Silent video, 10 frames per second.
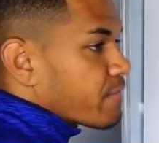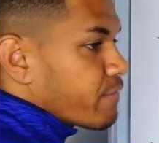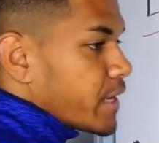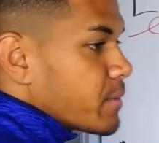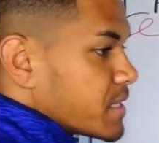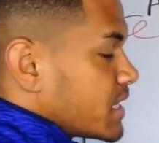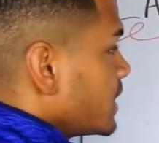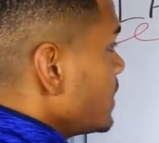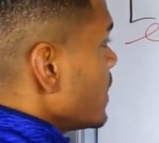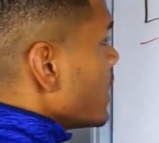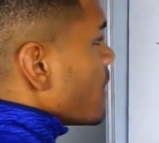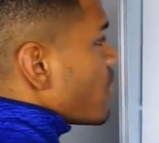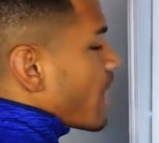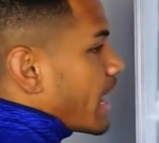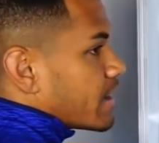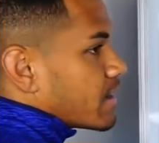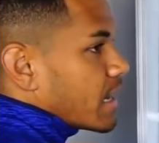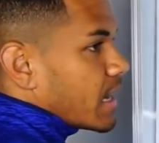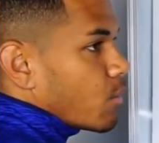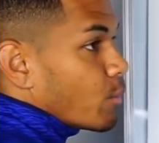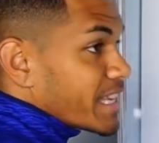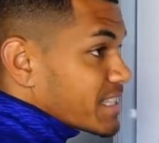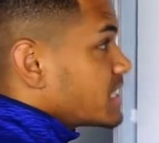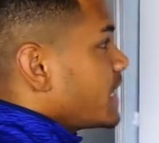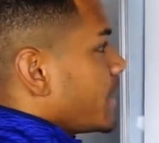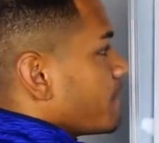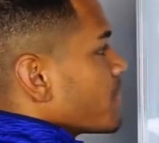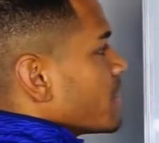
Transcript: frequency that we can see.